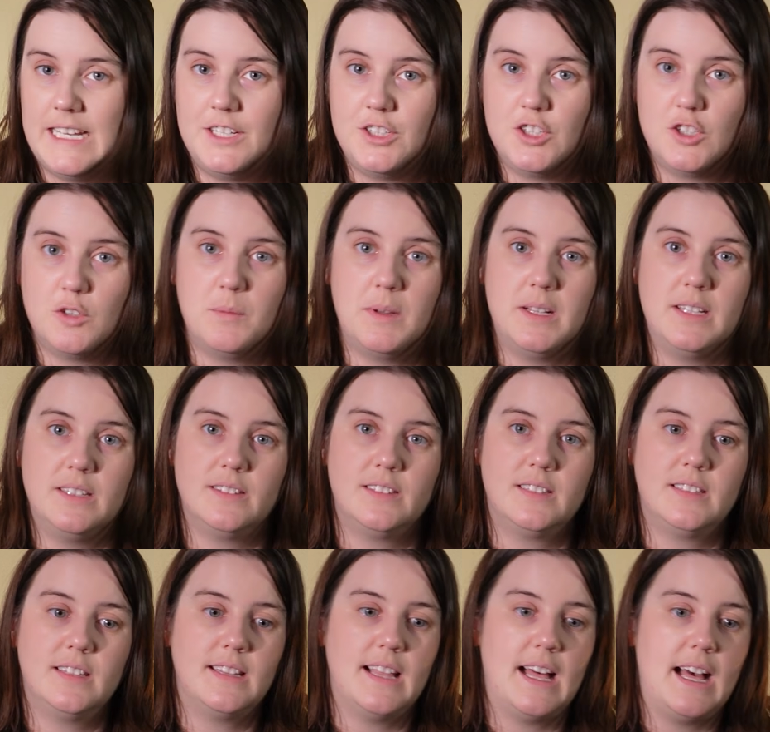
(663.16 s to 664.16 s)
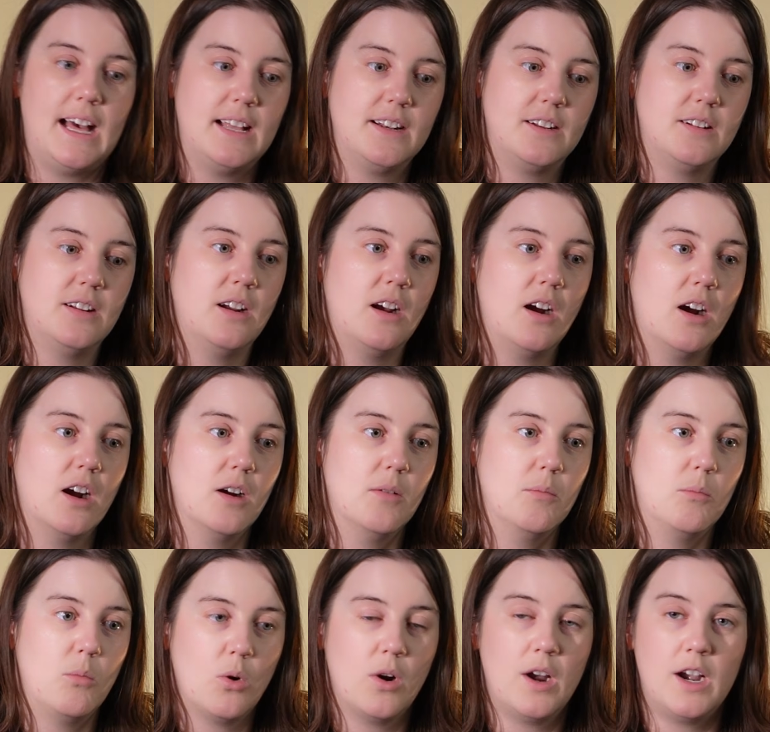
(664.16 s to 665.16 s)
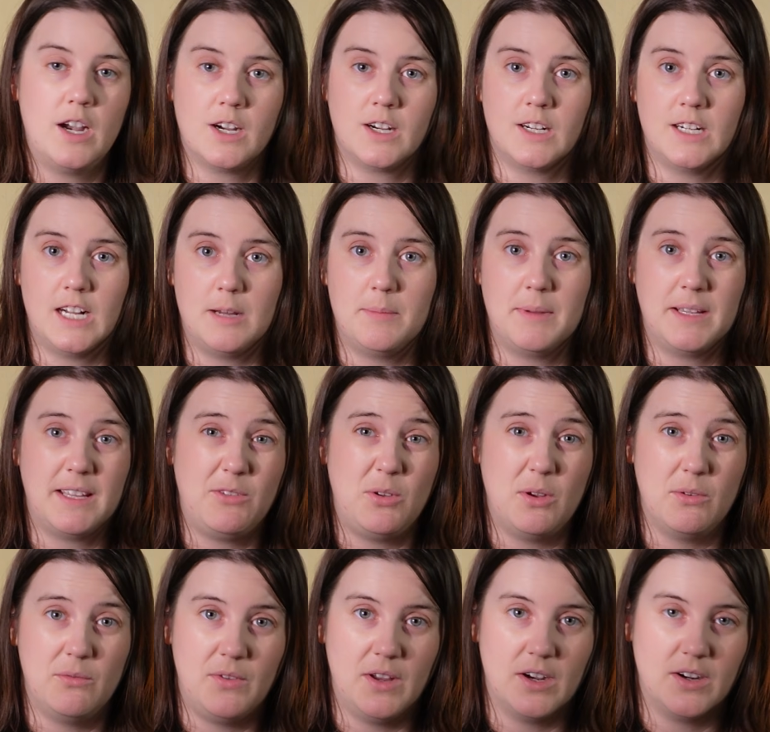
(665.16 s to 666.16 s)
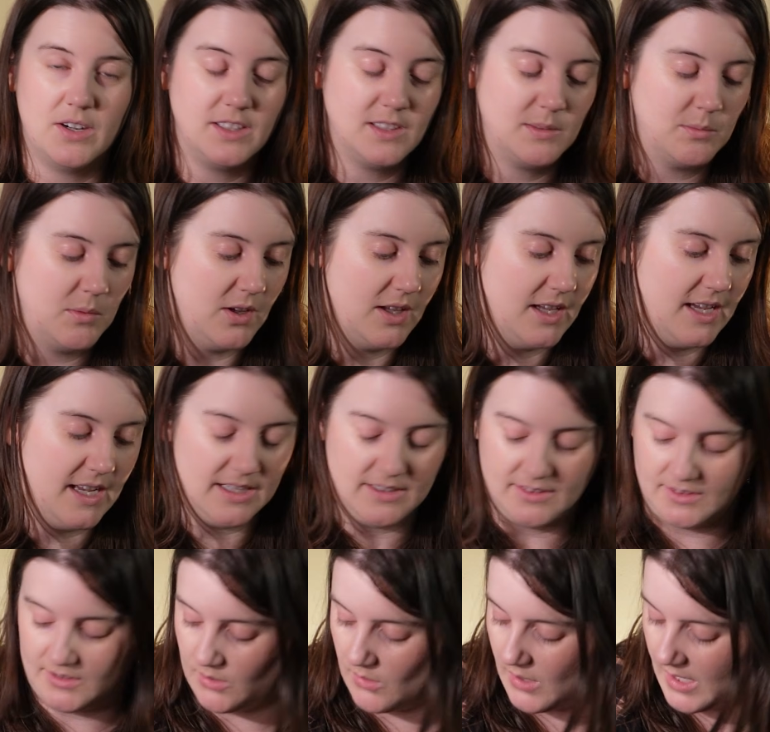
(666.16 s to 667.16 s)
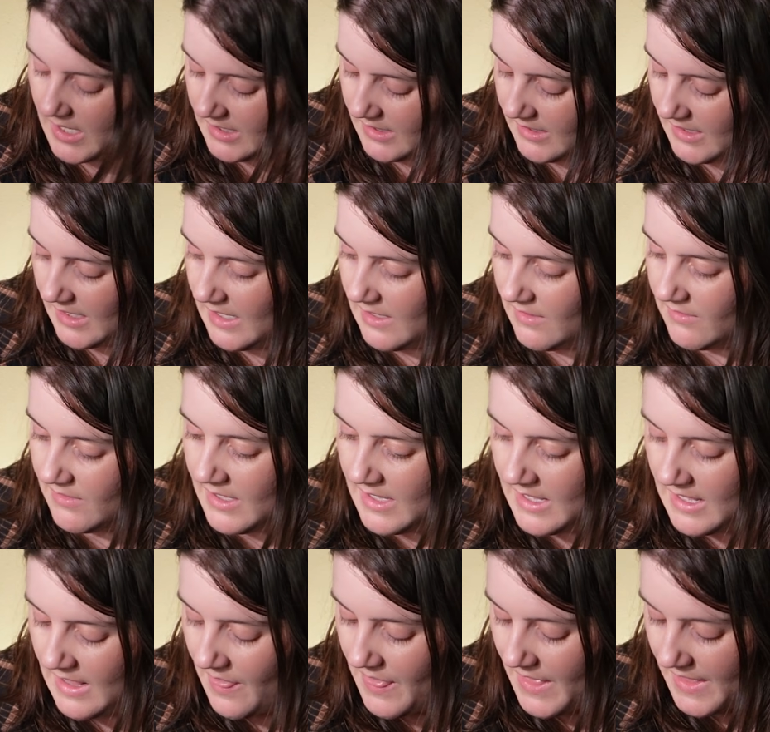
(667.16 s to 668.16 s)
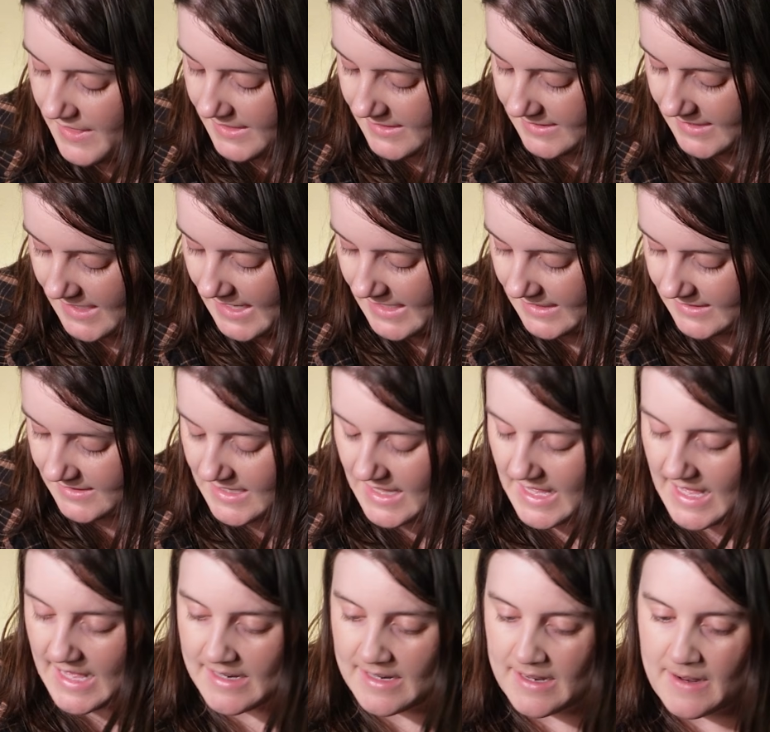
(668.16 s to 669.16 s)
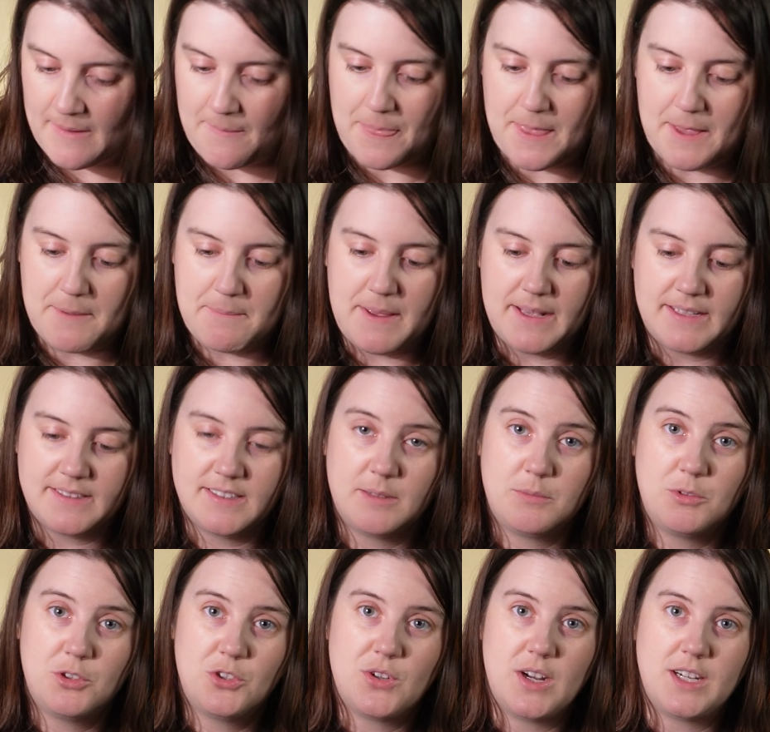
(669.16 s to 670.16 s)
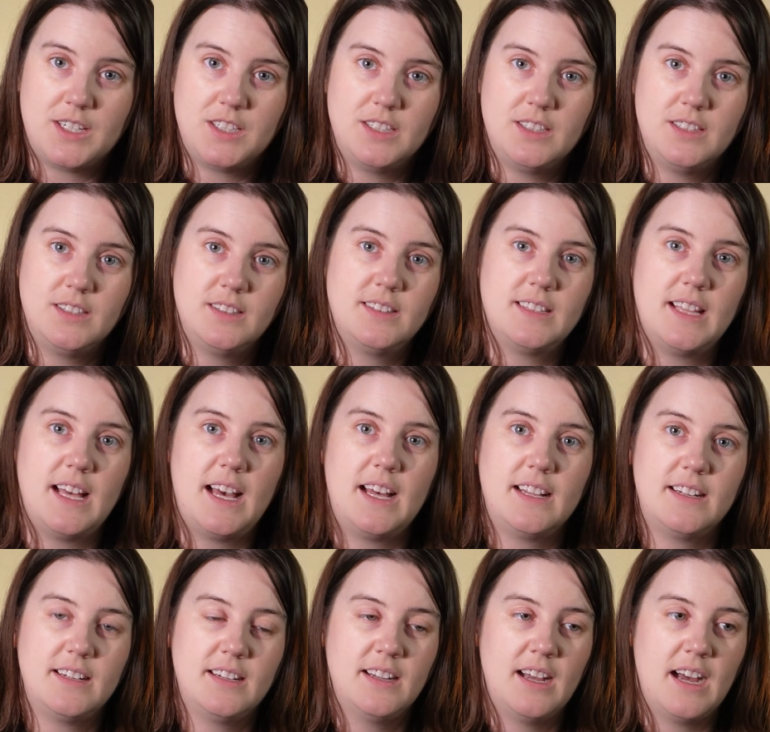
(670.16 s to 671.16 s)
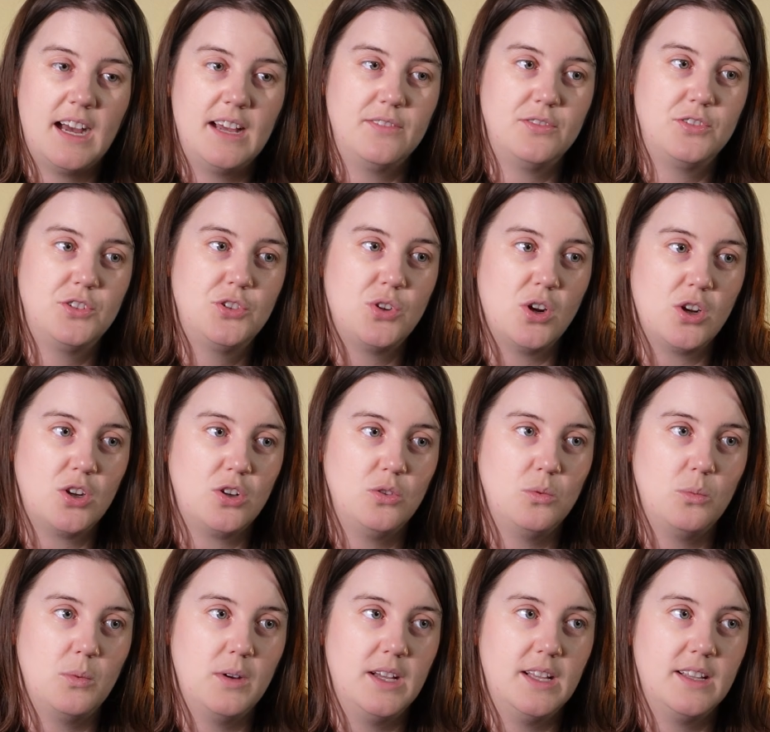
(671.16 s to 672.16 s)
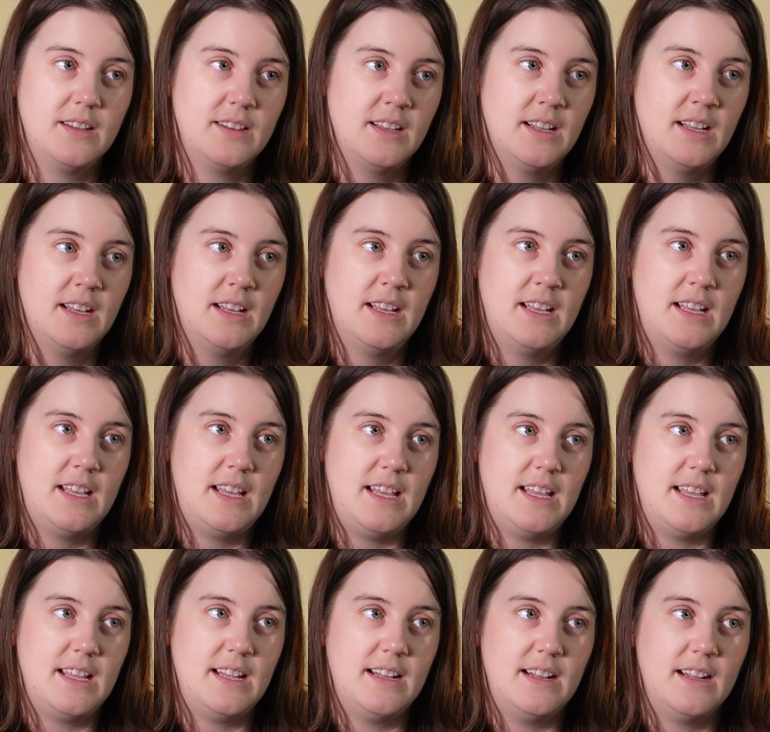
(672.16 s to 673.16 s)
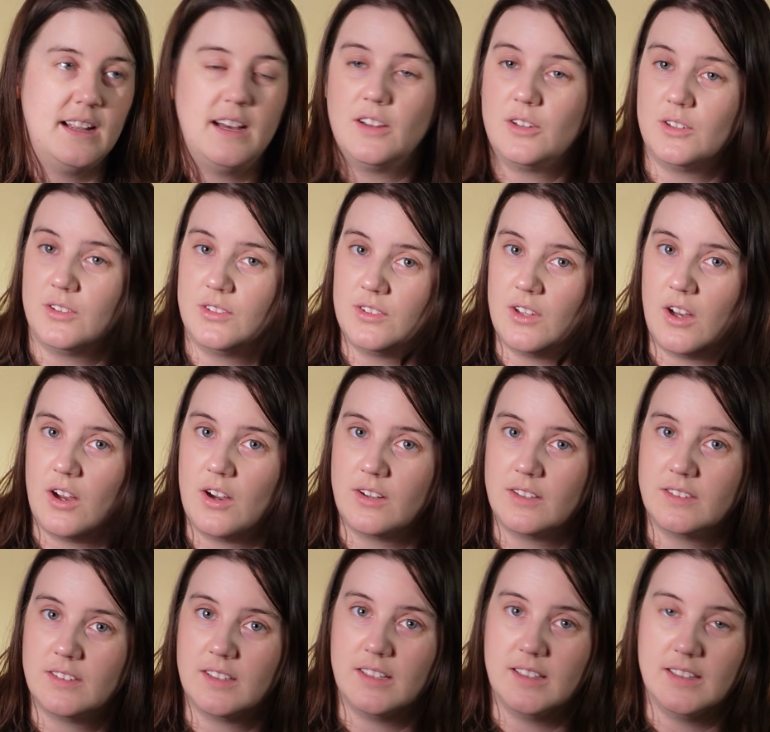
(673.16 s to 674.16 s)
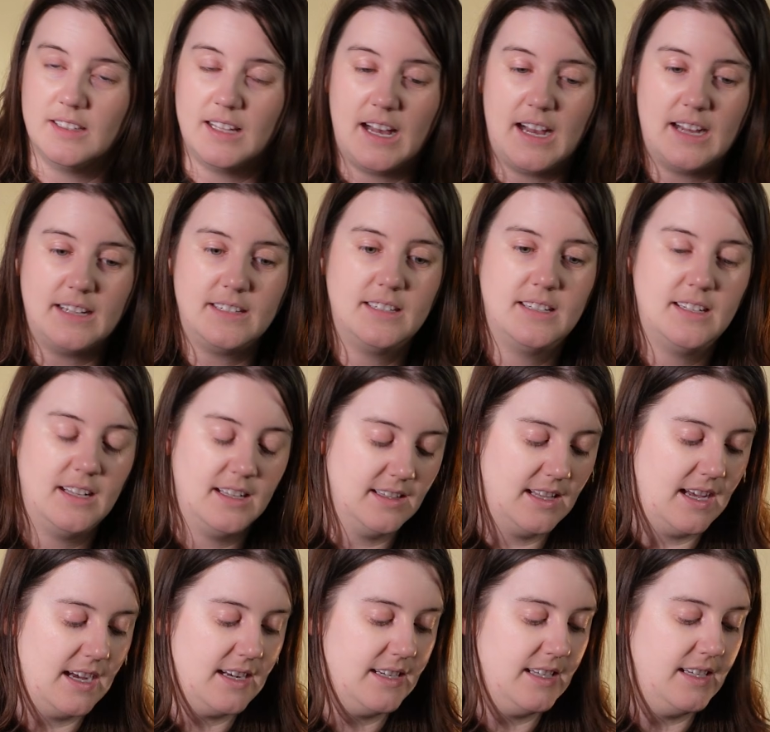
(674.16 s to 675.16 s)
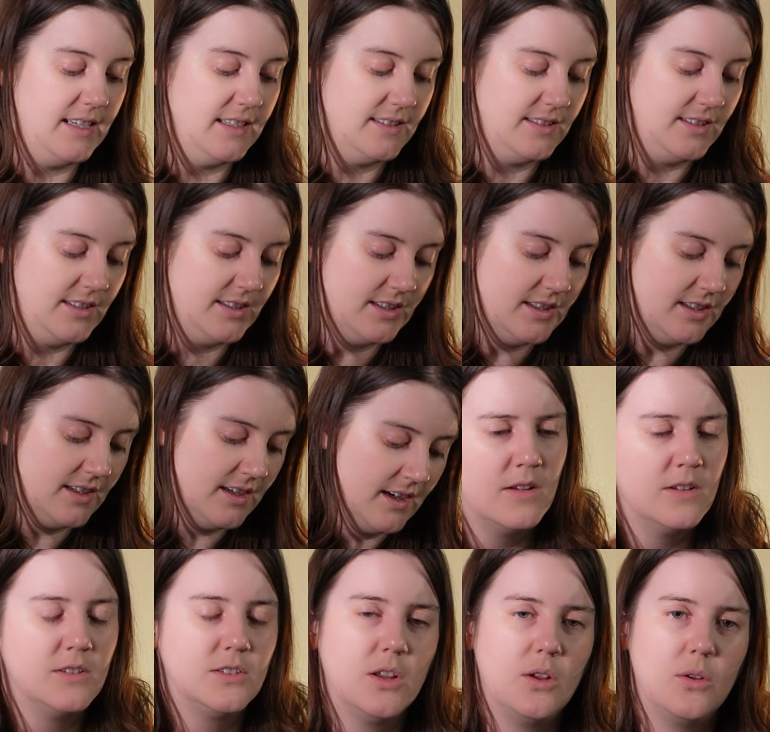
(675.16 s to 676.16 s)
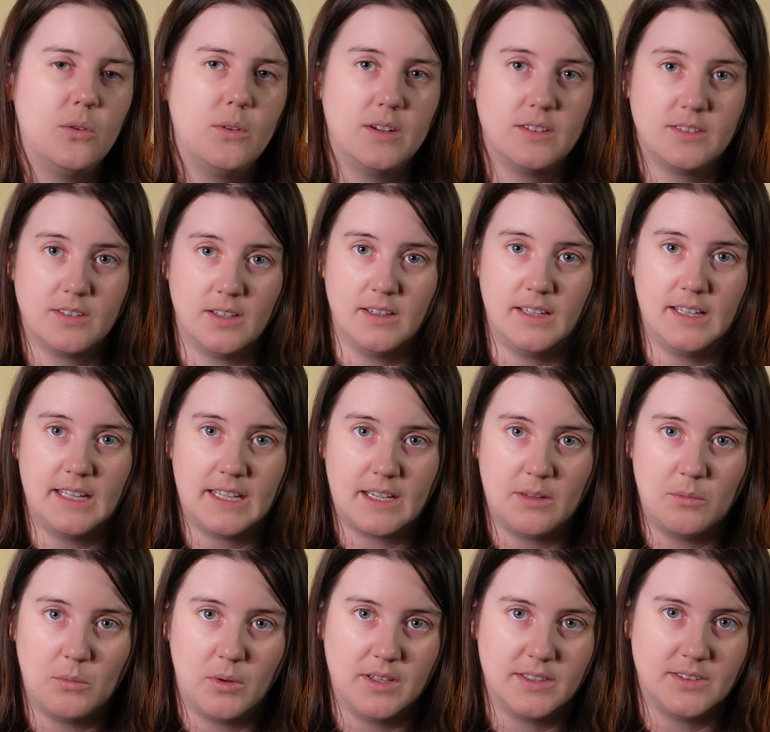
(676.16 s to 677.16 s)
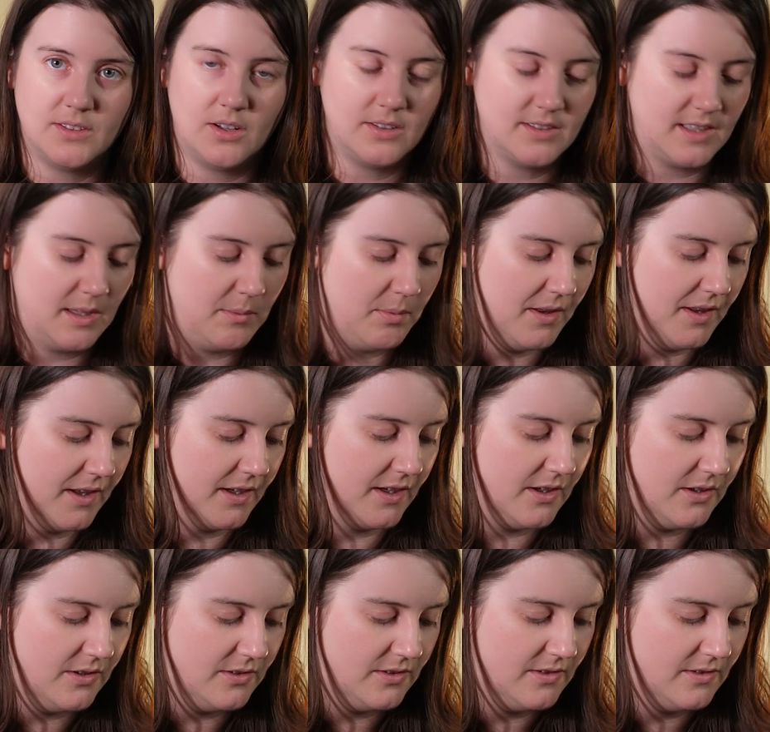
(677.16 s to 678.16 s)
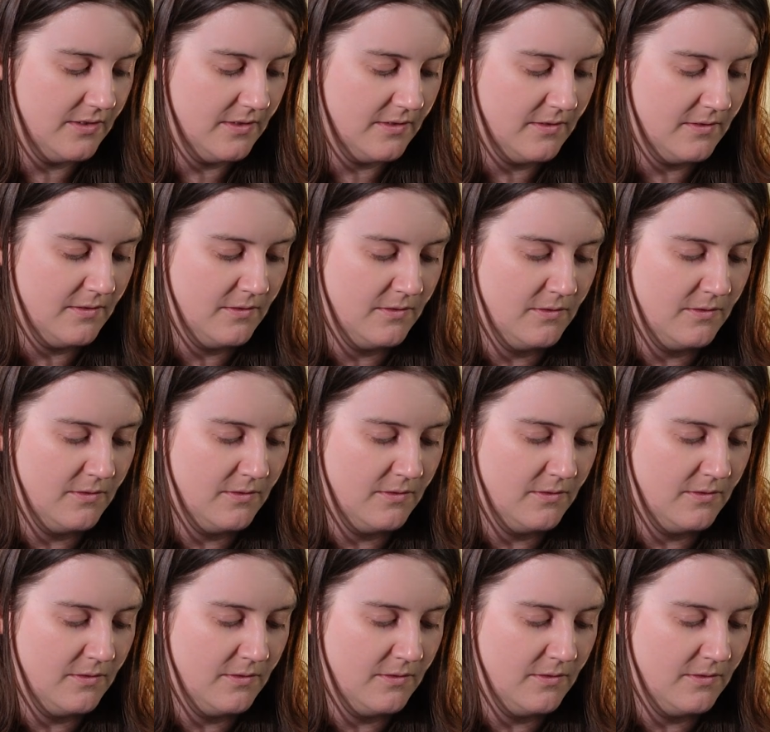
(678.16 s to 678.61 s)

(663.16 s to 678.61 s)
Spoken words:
instruments that are more ergonomic if you have very small hands. So I love that this has that. It makes some stretches that I've struggled with in other songs a lot easier. So there's a lick in one of the songs I play that goes, turn